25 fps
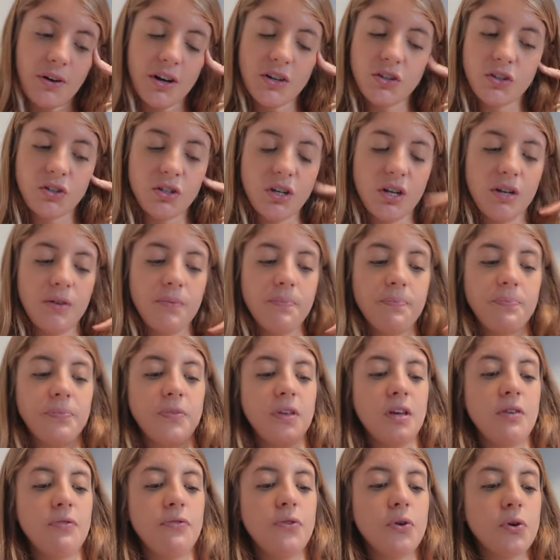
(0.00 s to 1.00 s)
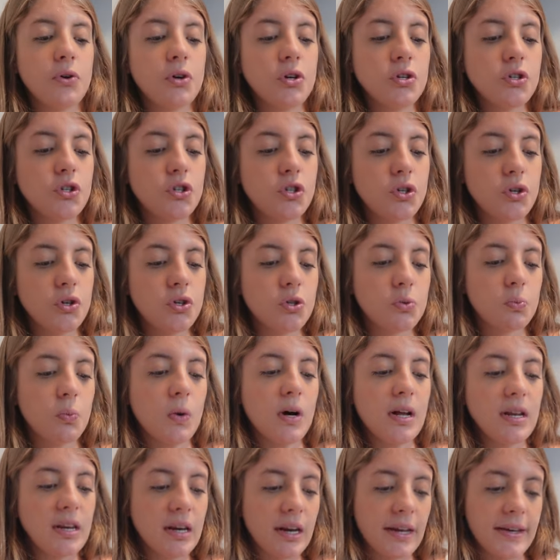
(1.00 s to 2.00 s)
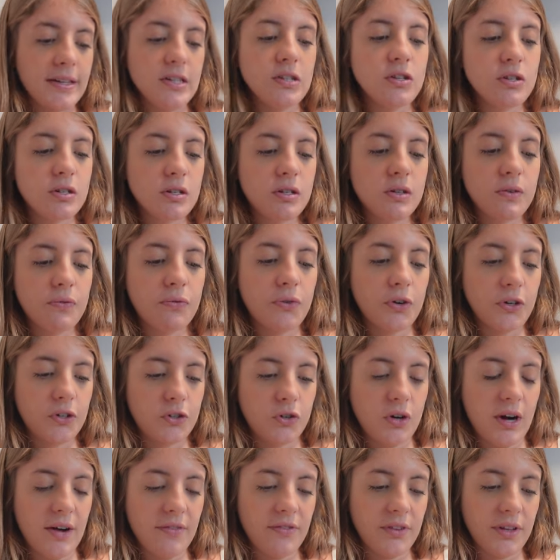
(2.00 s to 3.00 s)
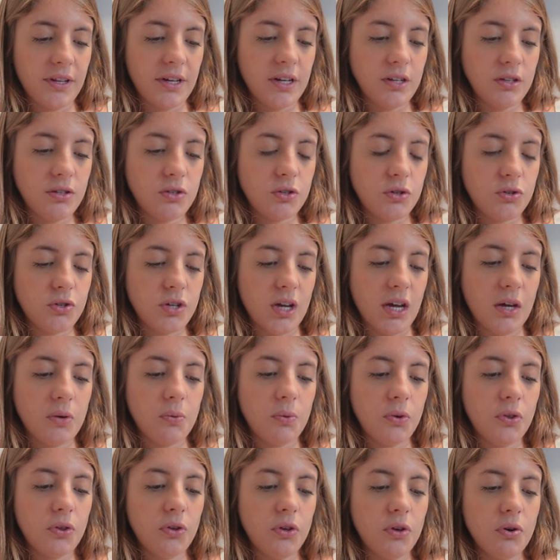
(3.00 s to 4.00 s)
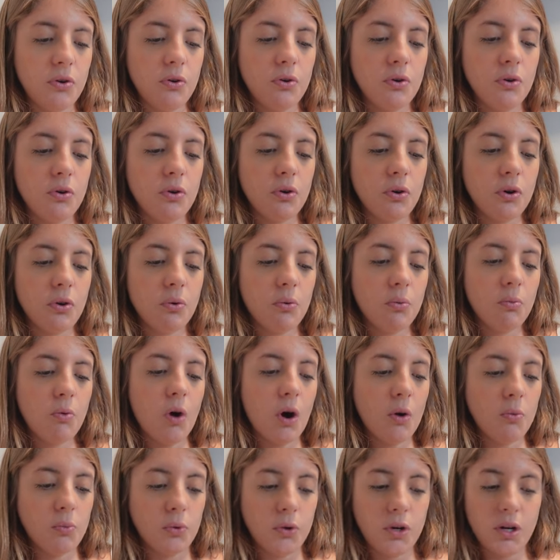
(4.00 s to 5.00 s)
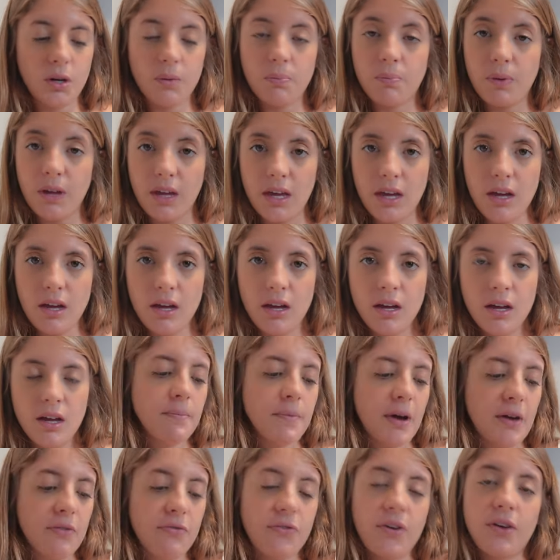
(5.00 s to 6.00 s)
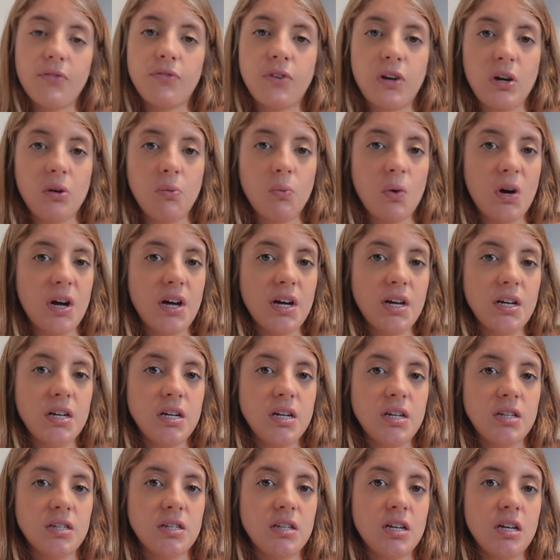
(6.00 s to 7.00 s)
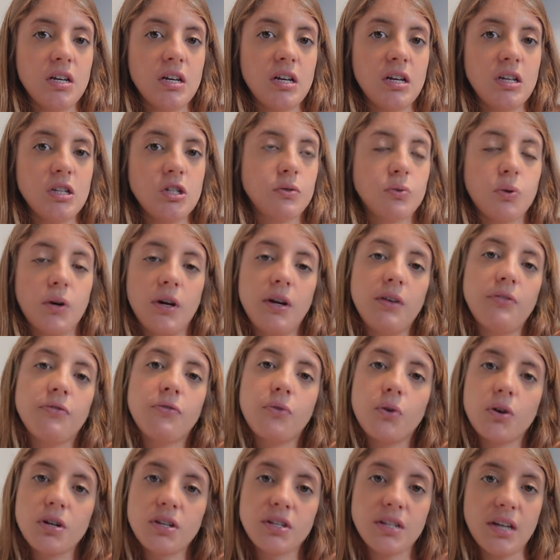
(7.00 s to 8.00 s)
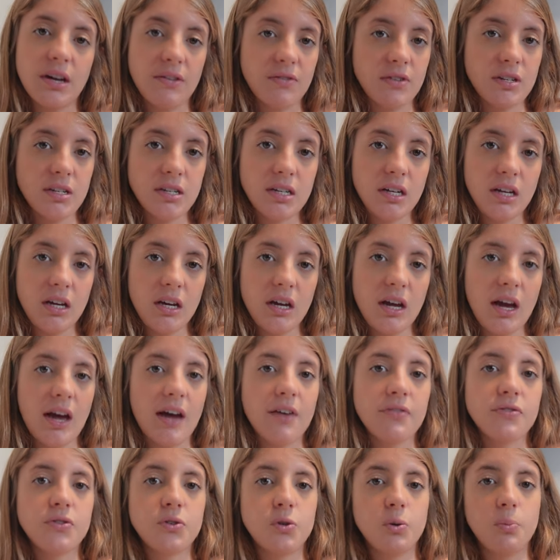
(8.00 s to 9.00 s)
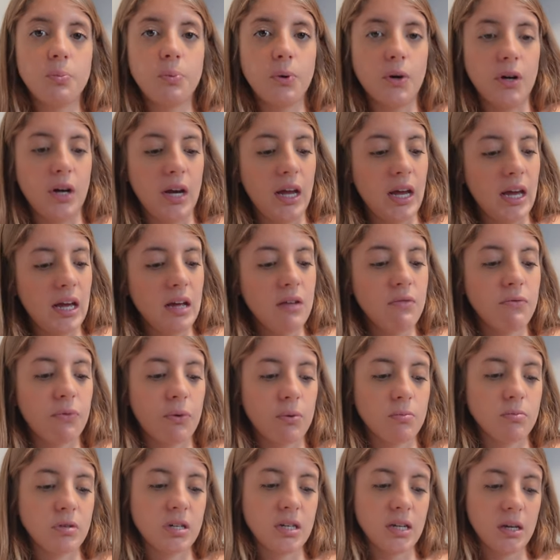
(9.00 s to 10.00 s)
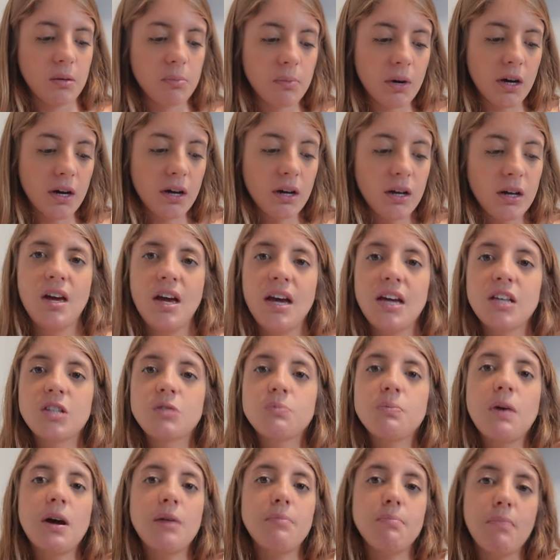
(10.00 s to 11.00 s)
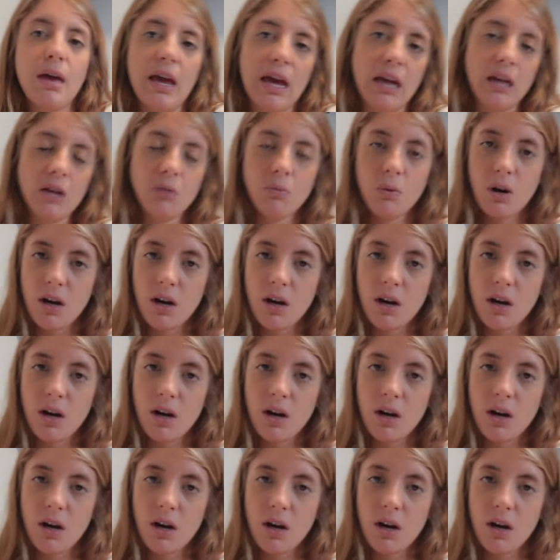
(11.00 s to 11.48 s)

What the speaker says: question. If you could choose one lens for traveling to take with you, what would it be? My favorite one is the 24-70 f2.8 from Sigma. It's my main